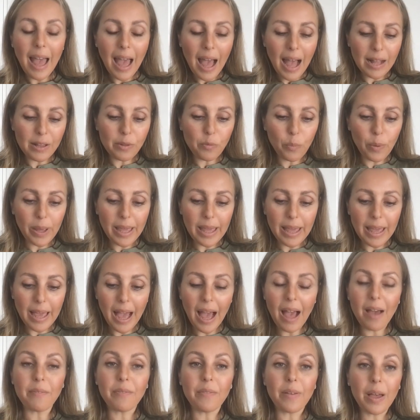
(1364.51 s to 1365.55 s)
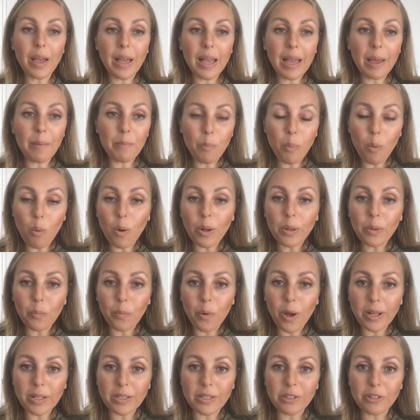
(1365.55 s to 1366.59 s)
And we have important
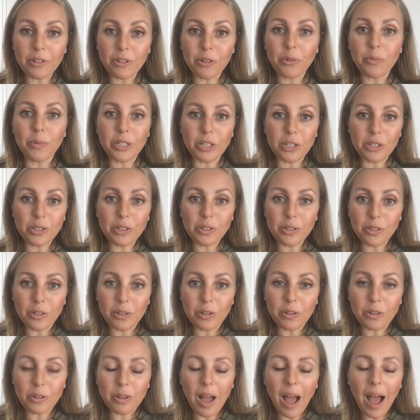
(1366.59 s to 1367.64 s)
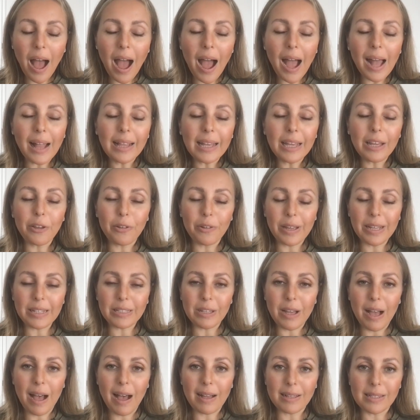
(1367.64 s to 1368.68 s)
work to do, which is highly unique
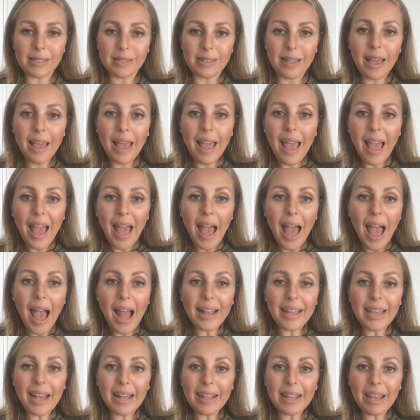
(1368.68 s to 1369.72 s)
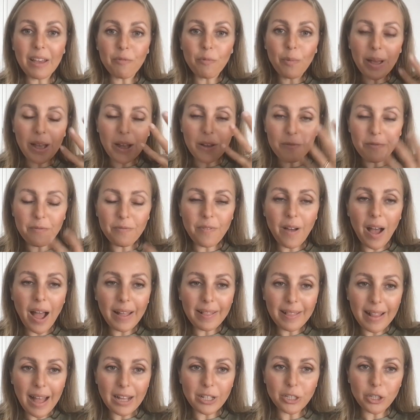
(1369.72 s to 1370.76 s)
to us. And yet, if we can
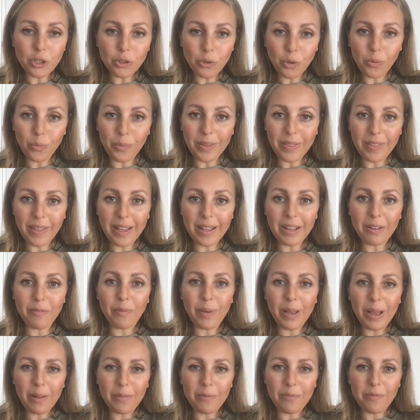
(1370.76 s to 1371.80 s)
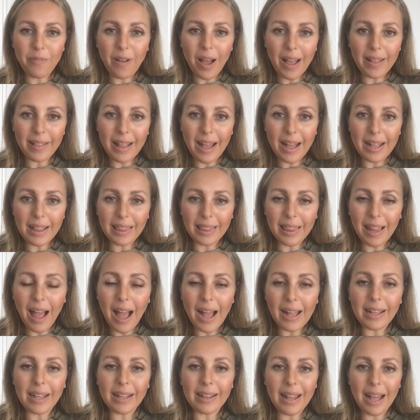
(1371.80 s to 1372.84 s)
find that jewel within, if we can find that
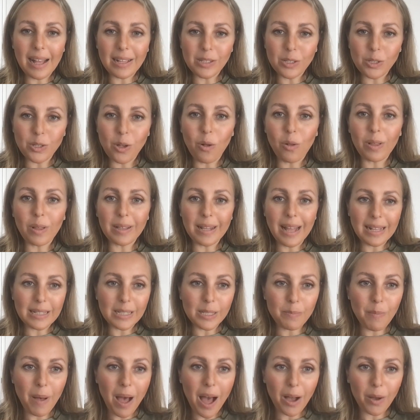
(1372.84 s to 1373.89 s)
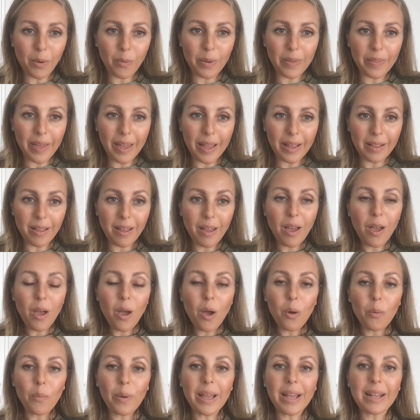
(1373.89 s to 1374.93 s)
light and that soul and that spark within,
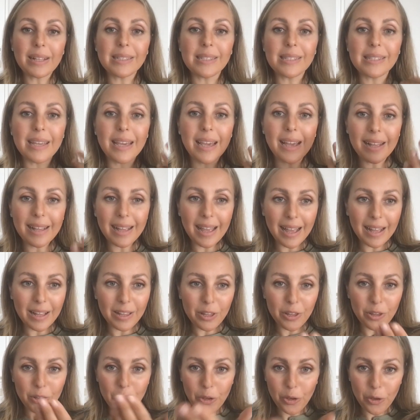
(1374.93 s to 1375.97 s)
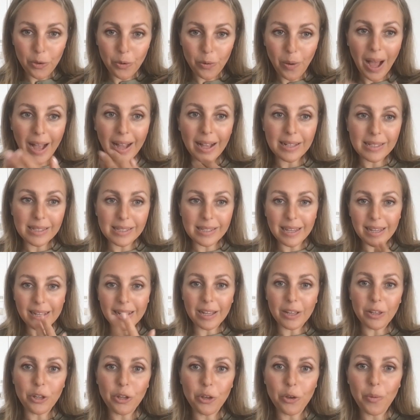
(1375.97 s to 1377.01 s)
we can see it in you. I can see it
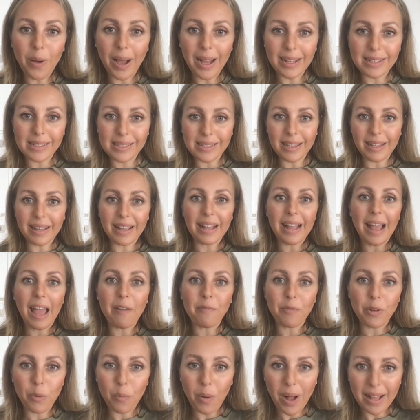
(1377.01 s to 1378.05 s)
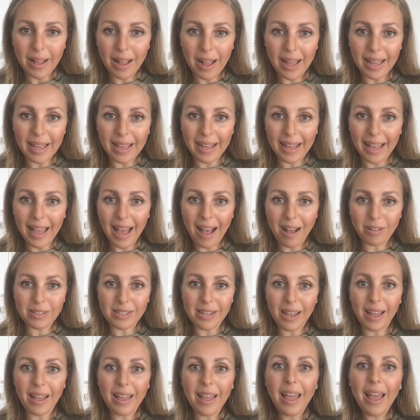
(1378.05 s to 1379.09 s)
in you. I can see it in everyone I
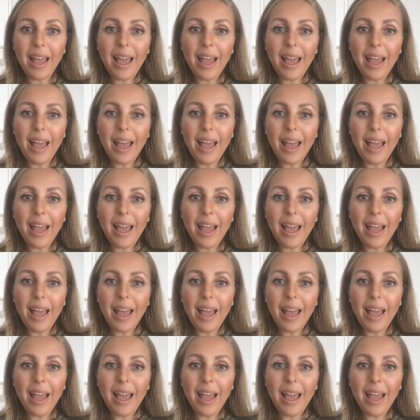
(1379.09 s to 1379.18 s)
encounter.